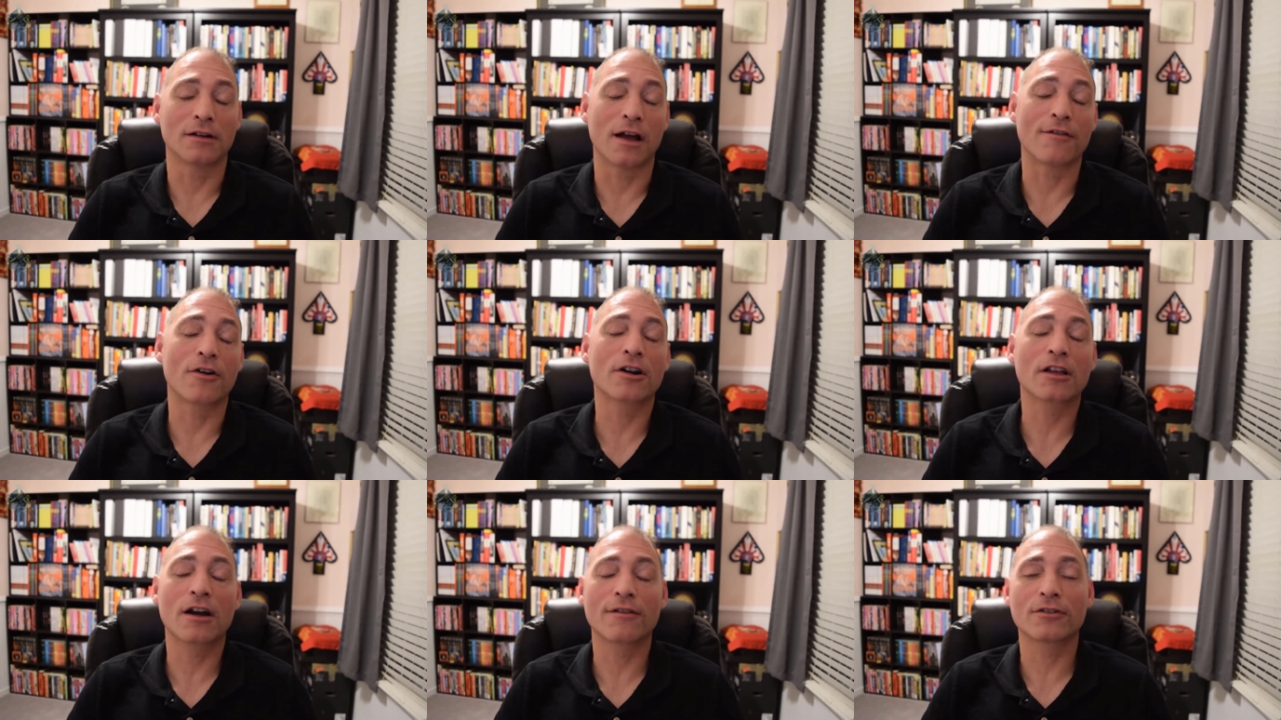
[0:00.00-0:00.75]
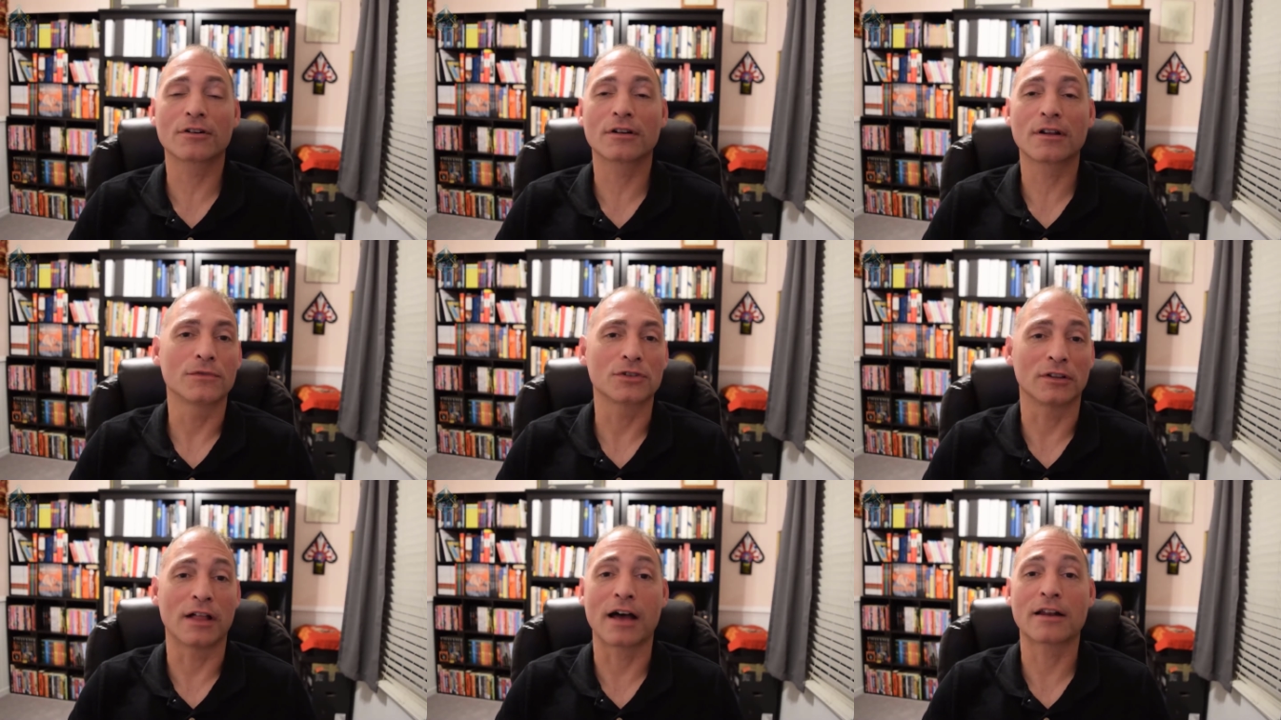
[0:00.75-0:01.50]
I've already covered
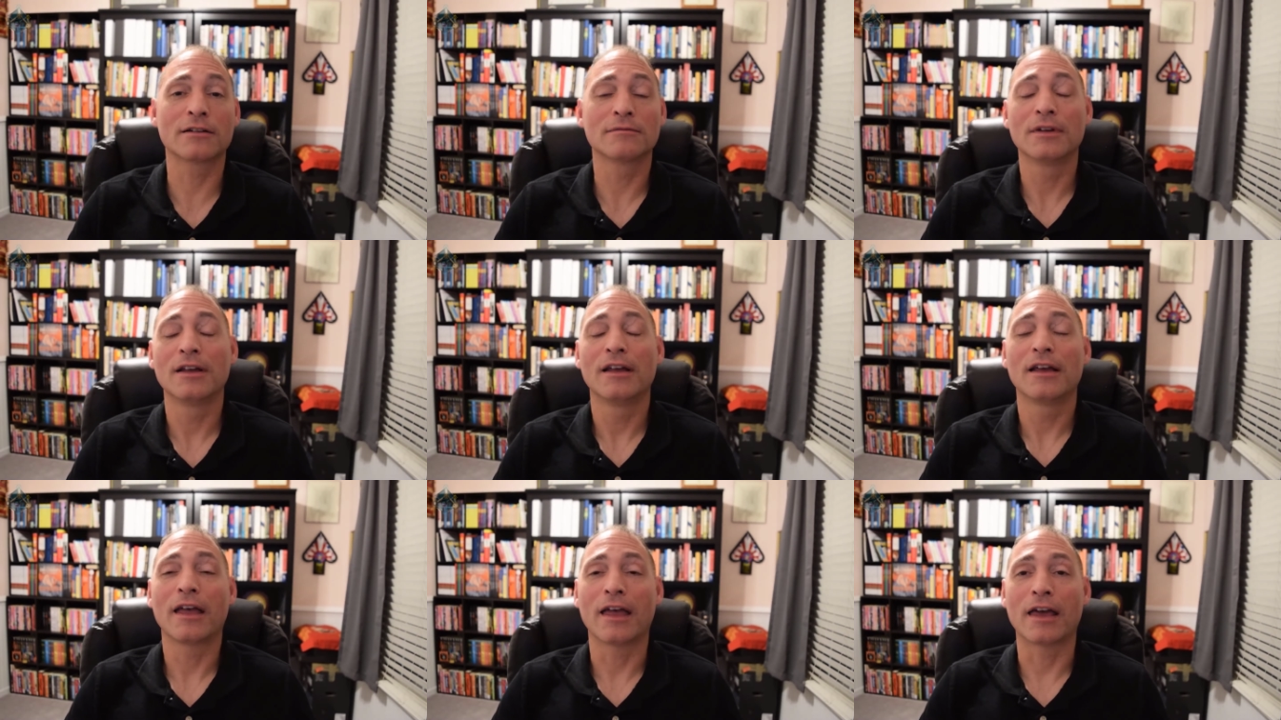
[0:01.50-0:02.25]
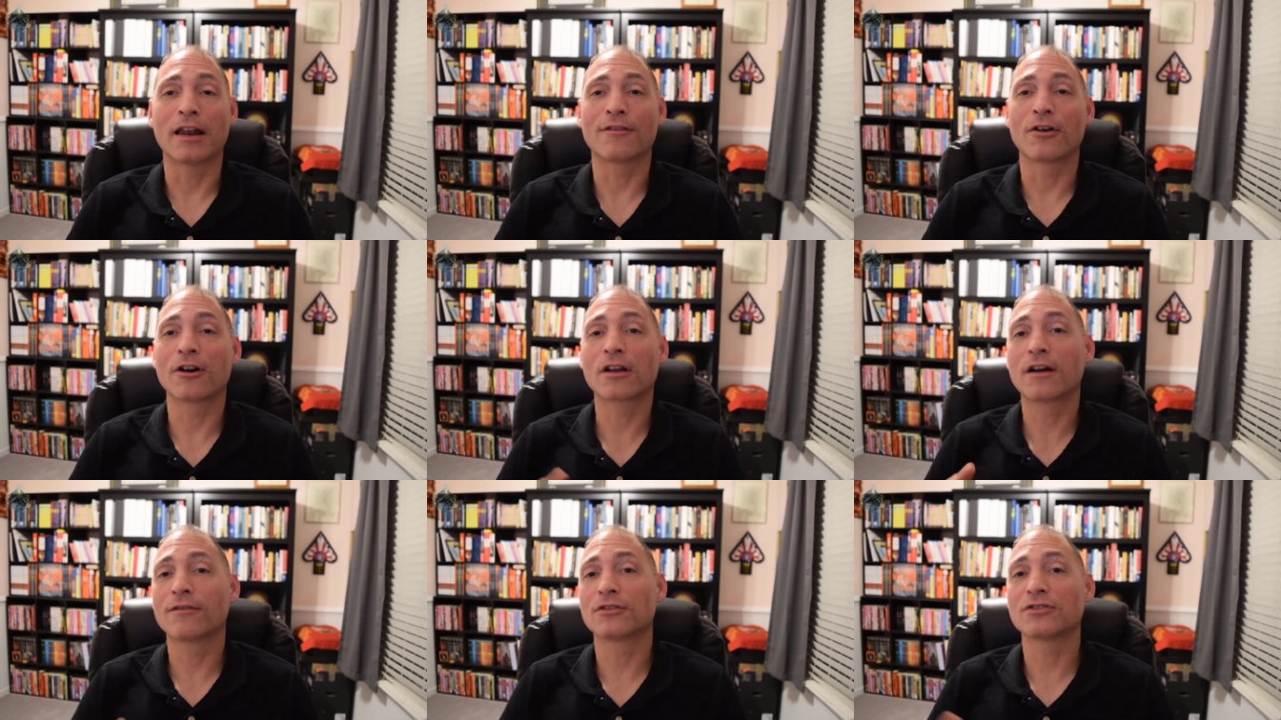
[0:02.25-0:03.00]
Solana and I've already
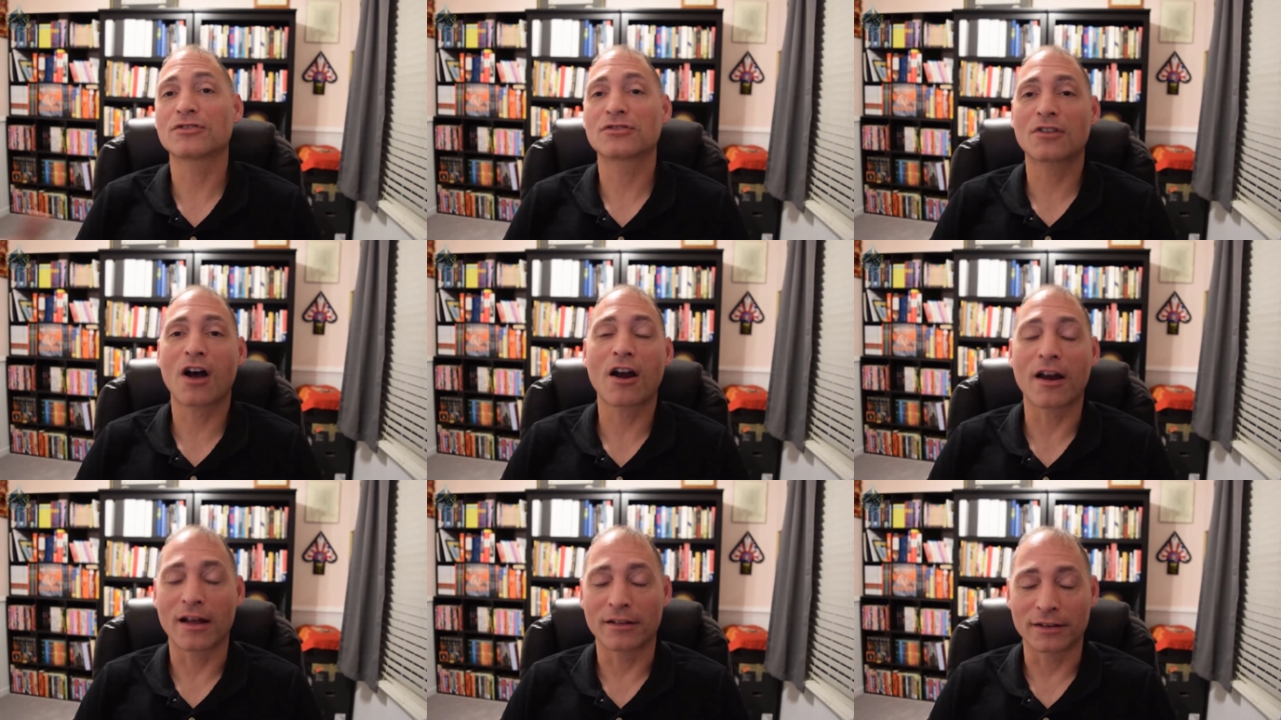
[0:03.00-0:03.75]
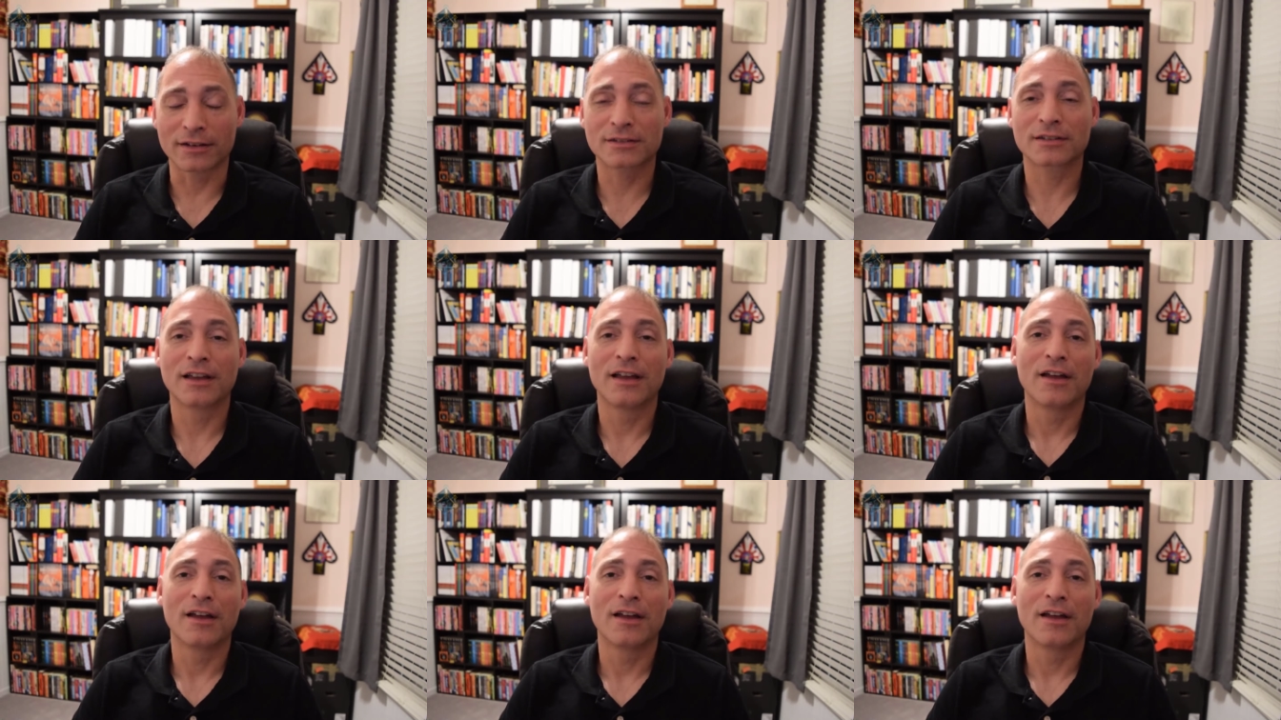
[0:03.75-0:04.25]
covered Star Atlas.